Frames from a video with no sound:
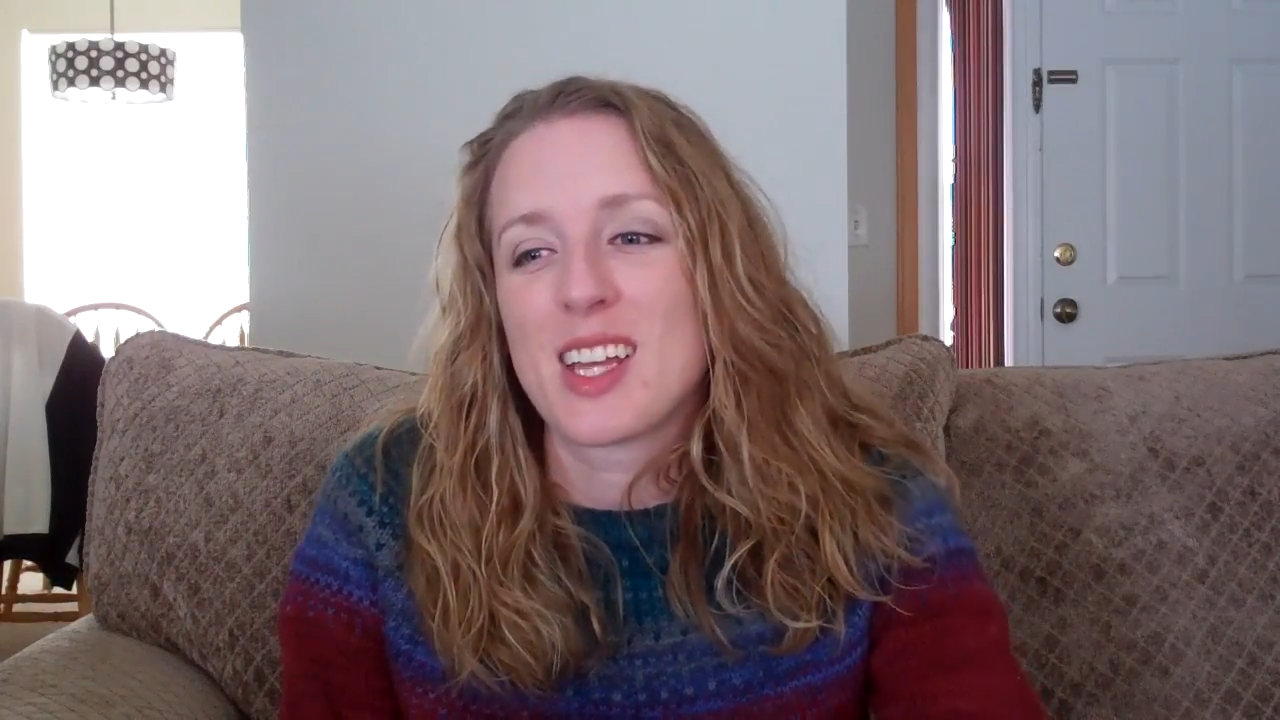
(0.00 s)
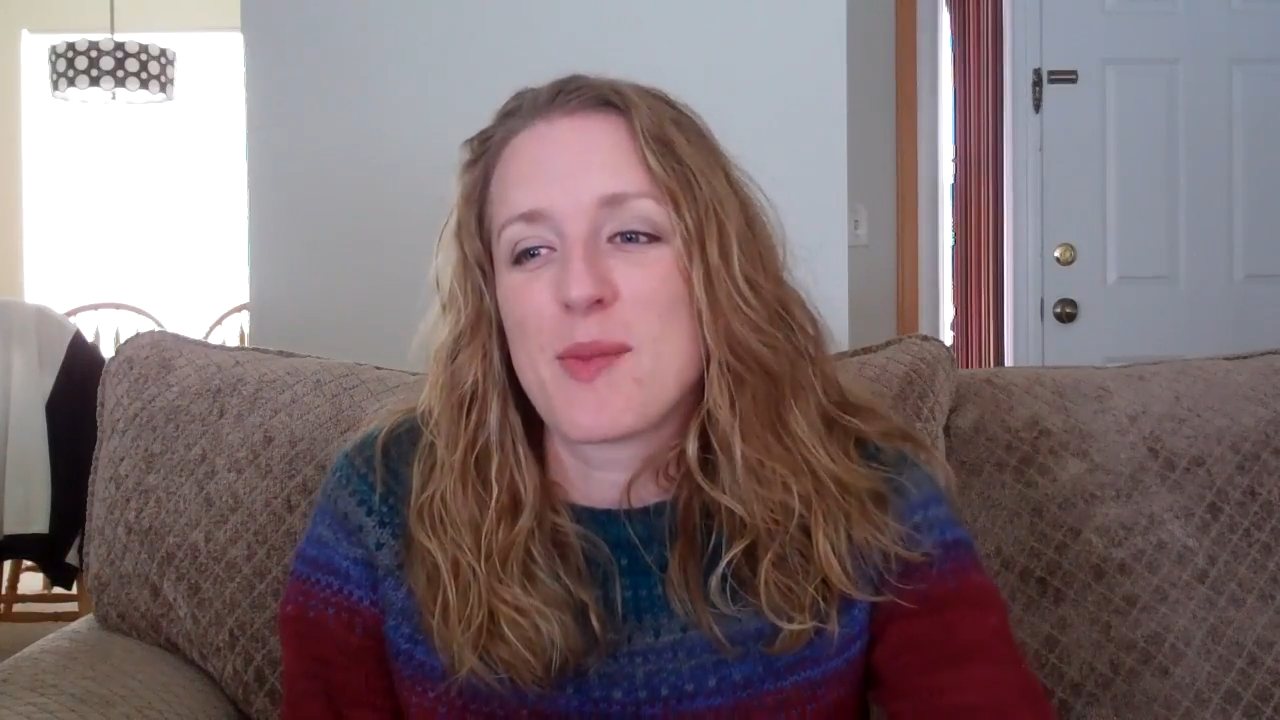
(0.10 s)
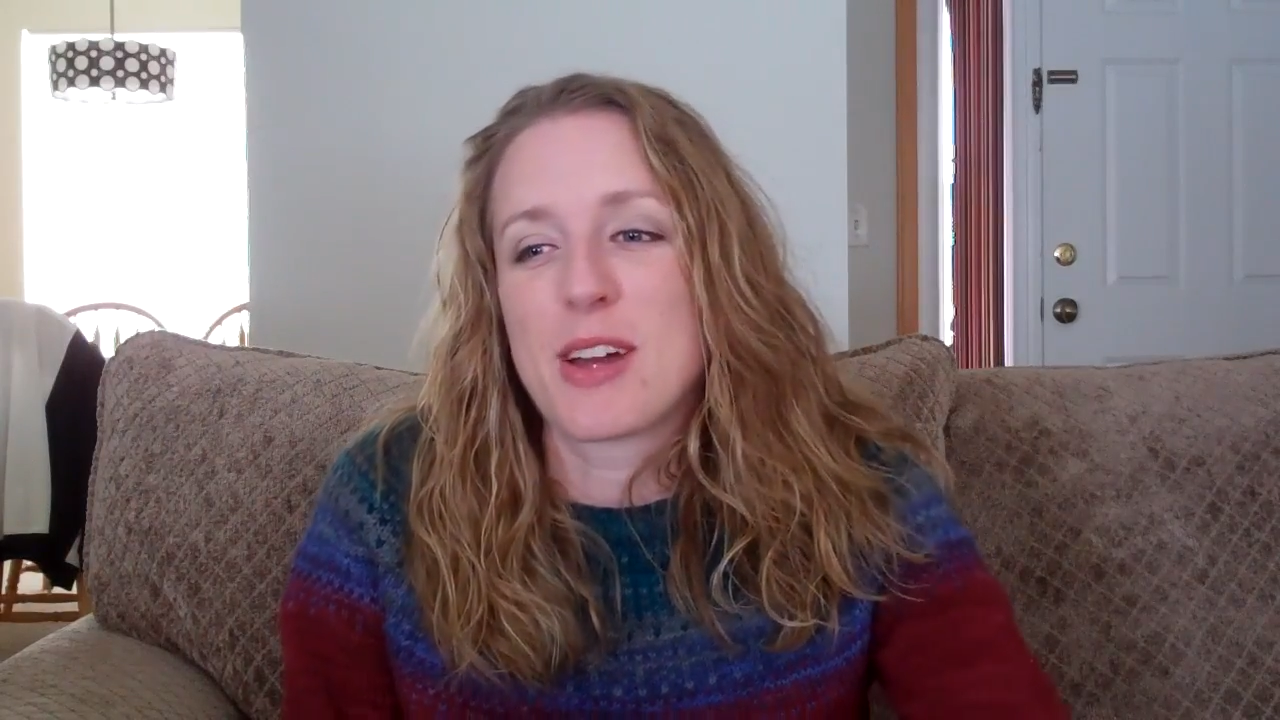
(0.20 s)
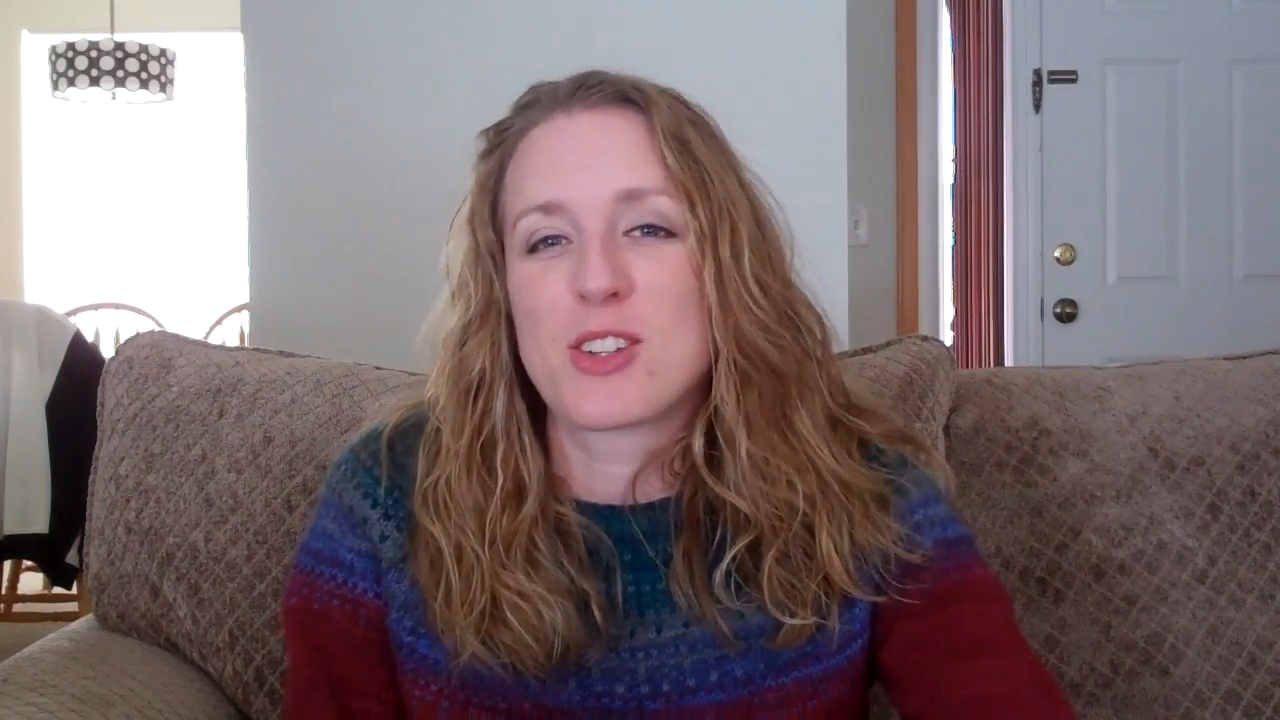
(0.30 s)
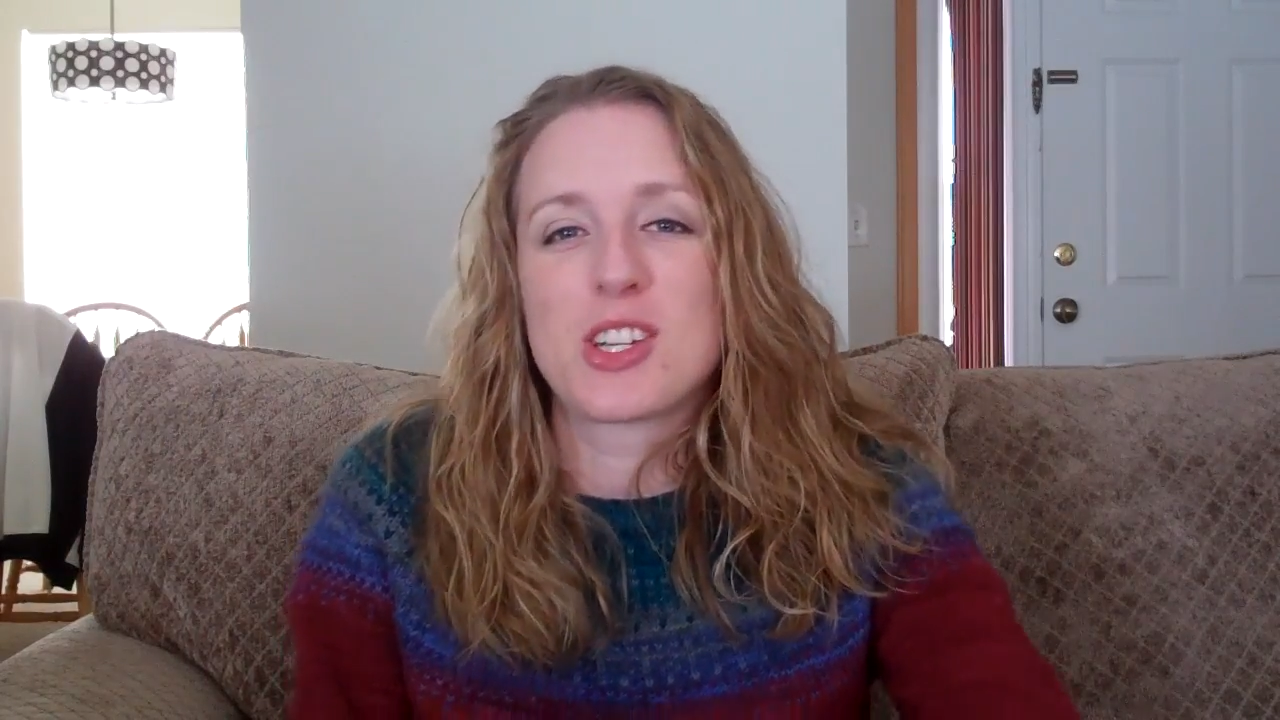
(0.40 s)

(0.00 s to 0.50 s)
Come on,